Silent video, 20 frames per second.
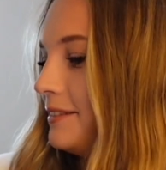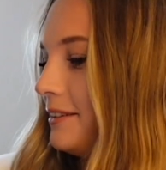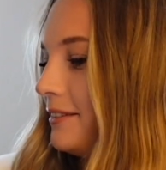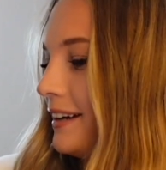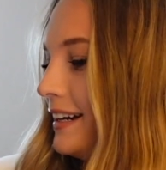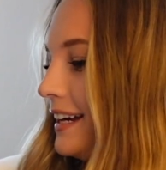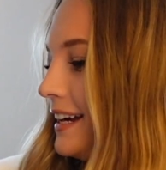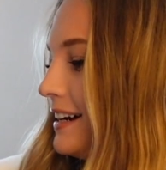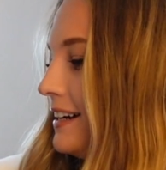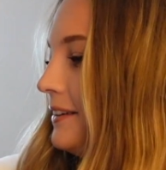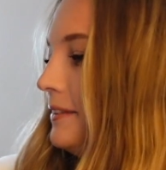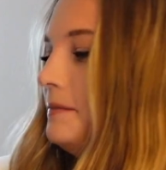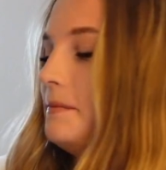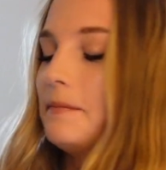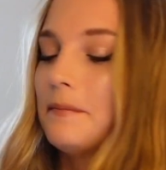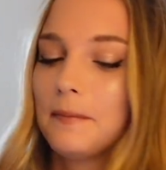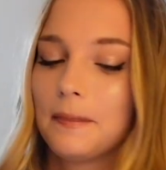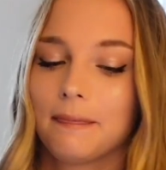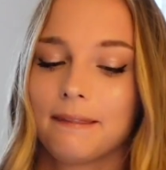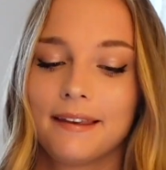to me right now.
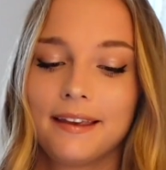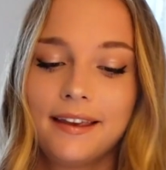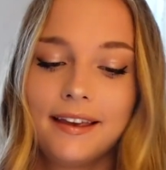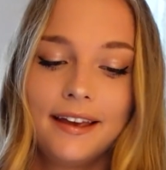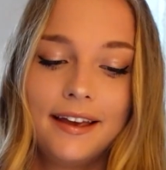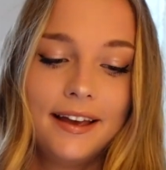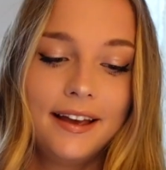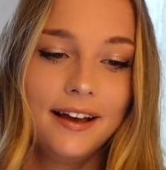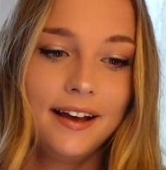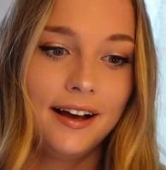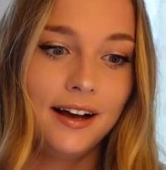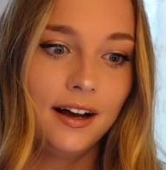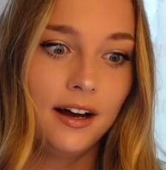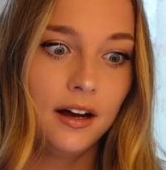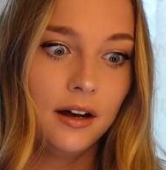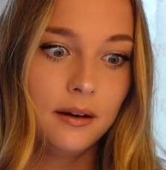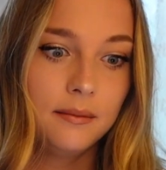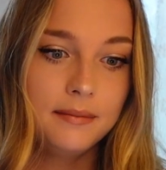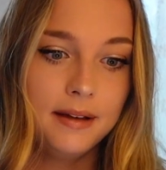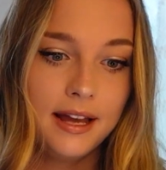
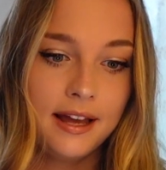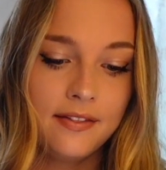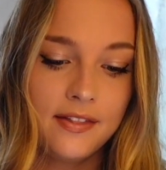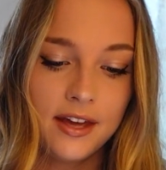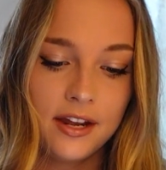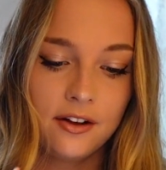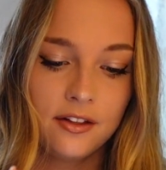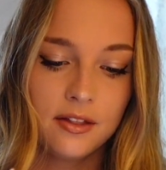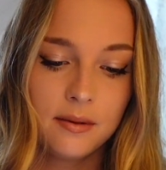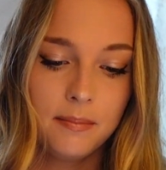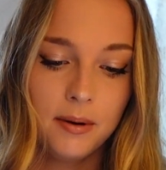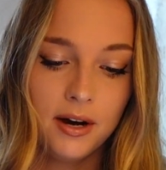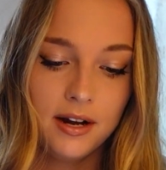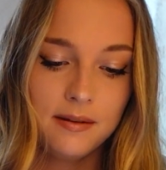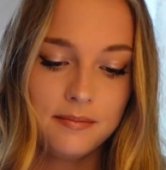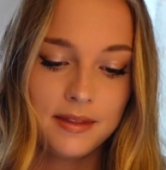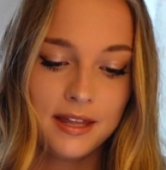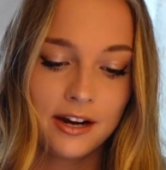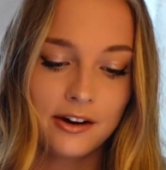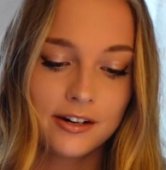And then on the
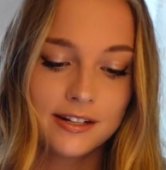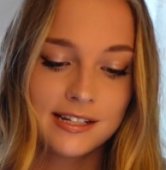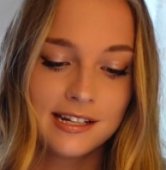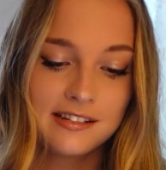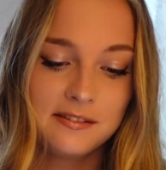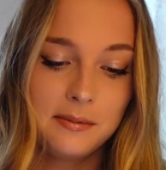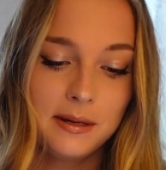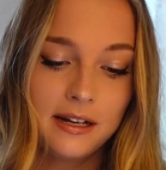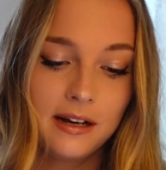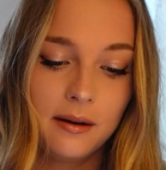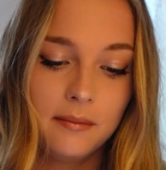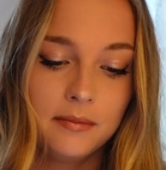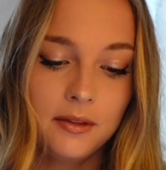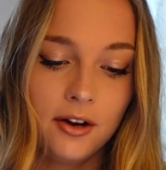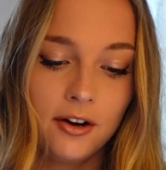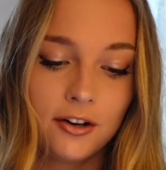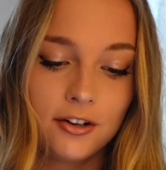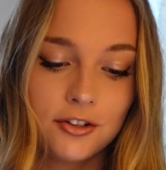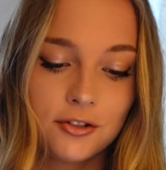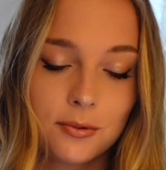bottom there, it says become
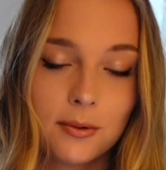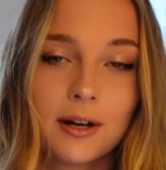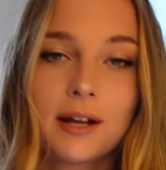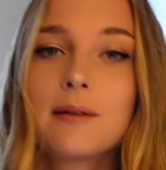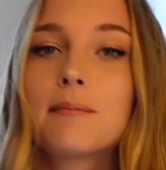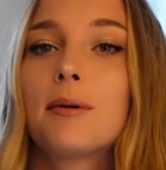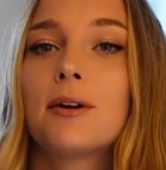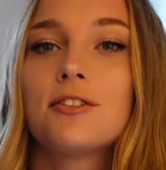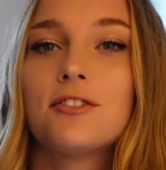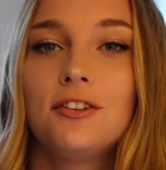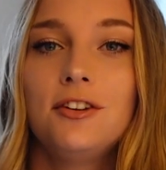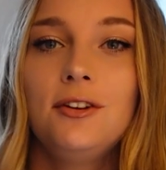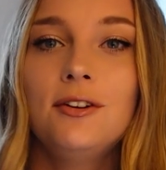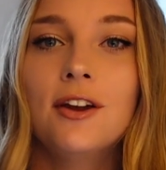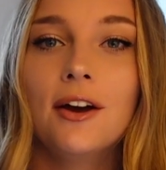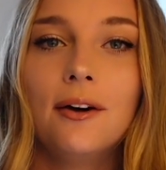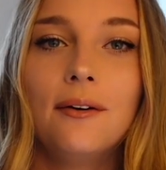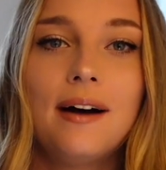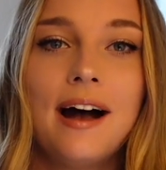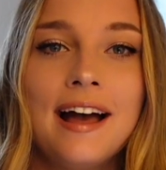the hardest working person you
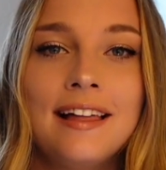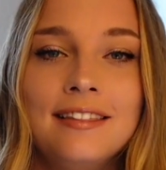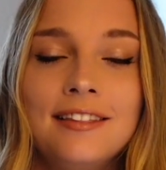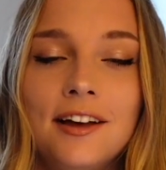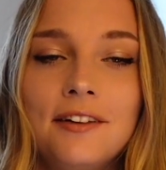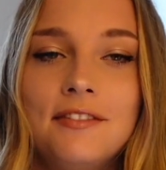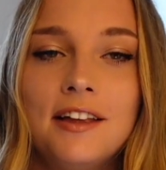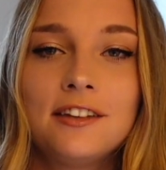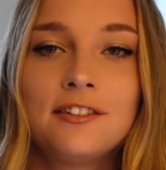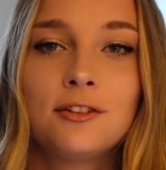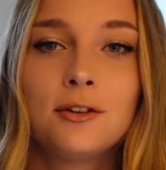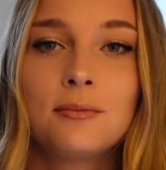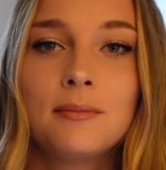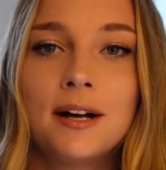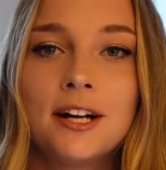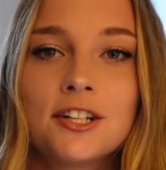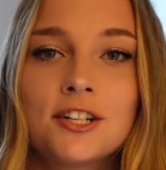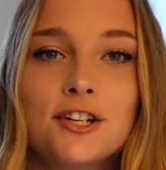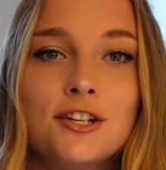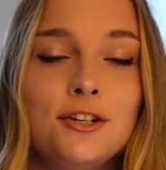know. I love that so
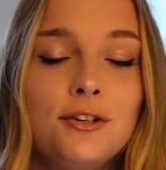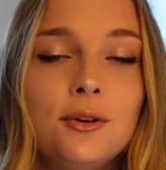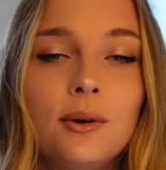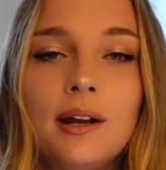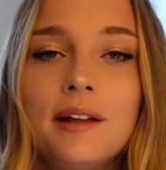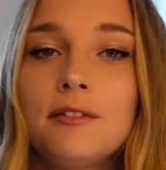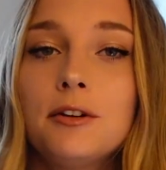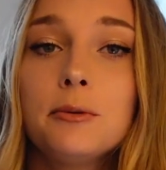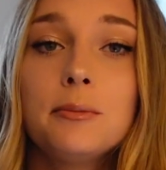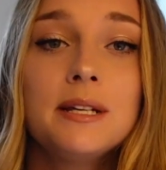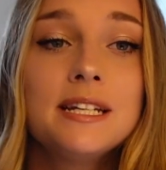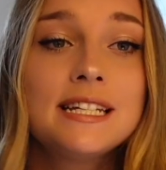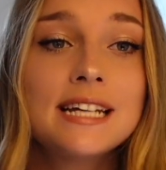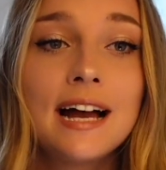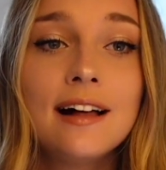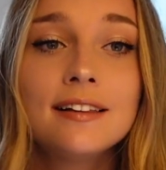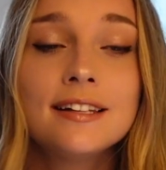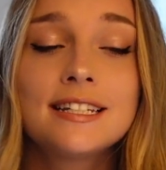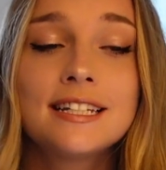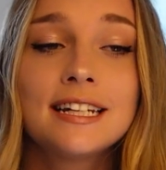much. You don't have to be
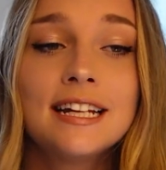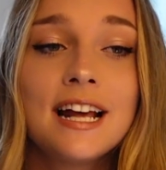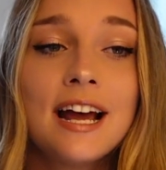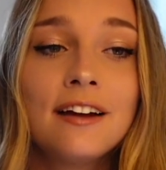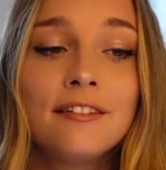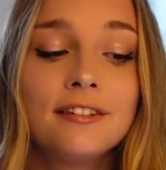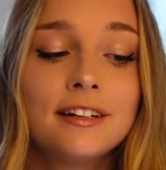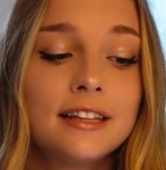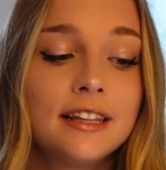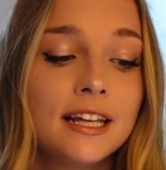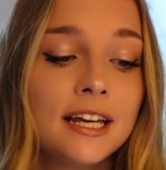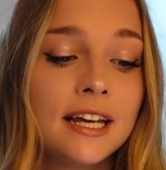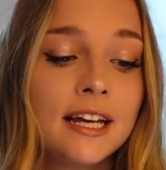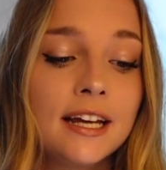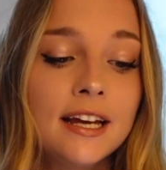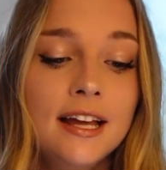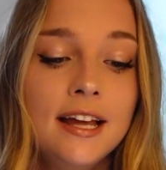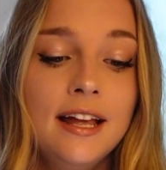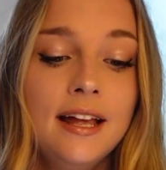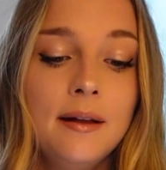talented at
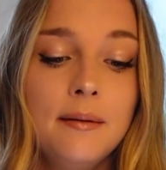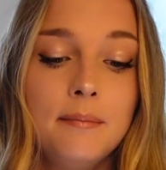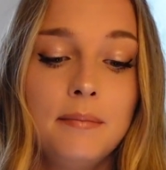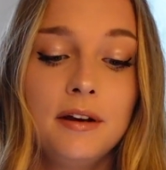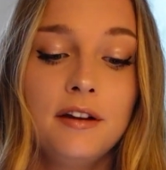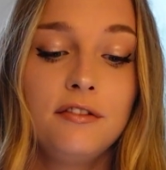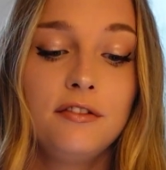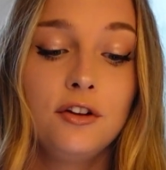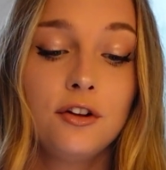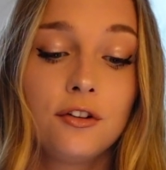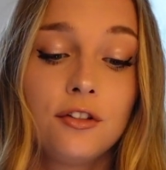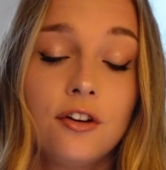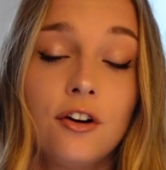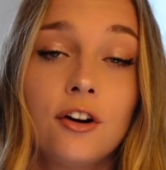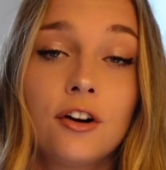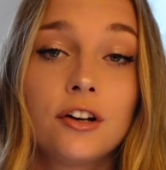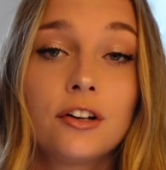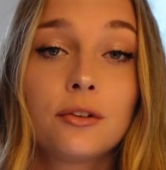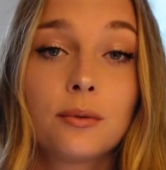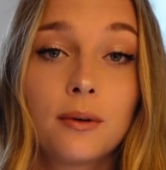everything, but if you're the
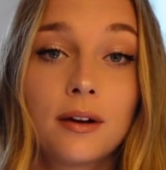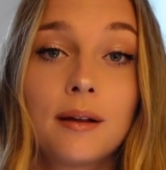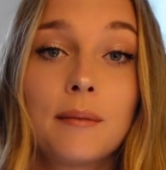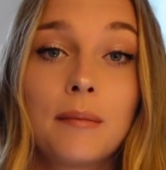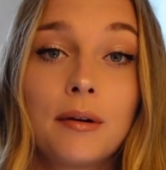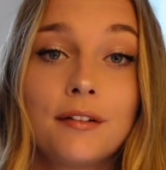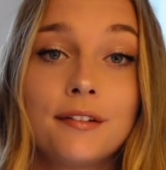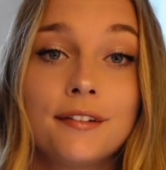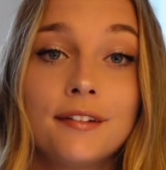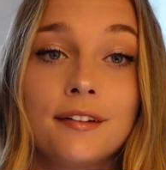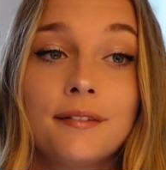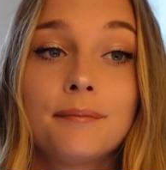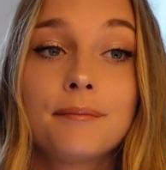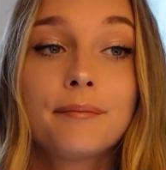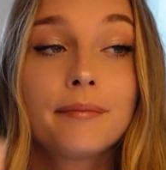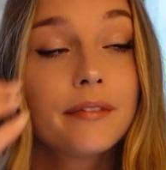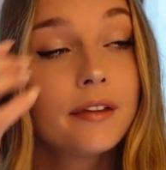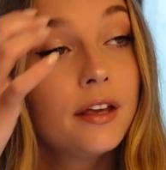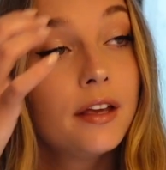hardest working person,